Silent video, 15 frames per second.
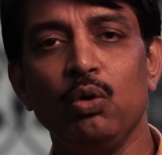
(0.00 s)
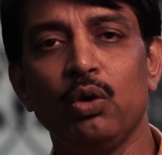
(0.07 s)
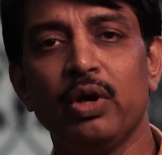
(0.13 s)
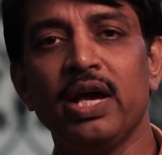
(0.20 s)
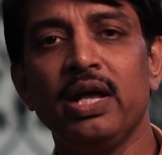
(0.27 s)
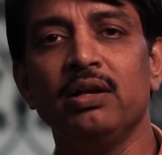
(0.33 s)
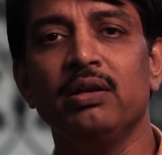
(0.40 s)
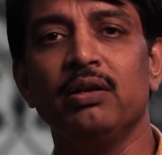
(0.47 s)
you
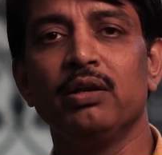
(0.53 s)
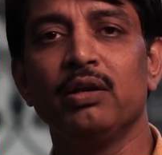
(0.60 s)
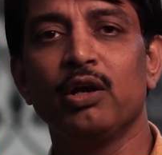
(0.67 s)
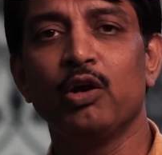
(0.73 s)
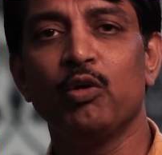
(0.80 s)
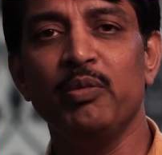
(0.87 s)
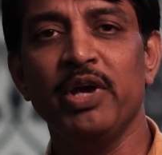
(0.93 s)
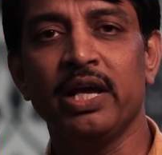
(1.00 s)
can
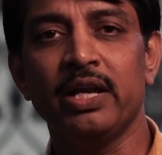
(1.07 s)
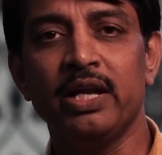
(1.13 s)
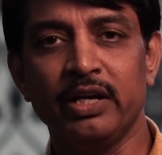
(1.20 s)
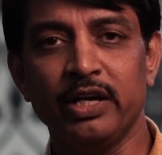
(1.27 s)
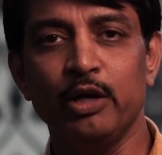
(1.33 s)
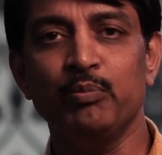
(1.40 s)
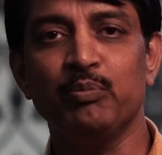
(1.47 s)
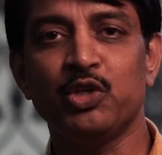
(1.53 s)
make an
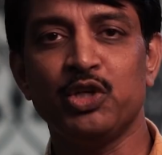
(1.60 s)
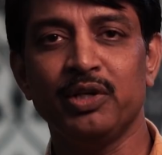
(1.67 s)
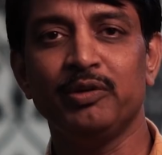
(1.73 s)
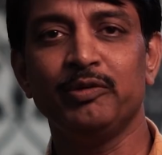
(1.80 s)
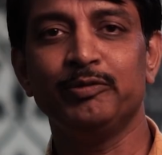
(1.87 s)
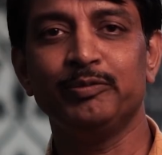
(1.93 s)
attempt.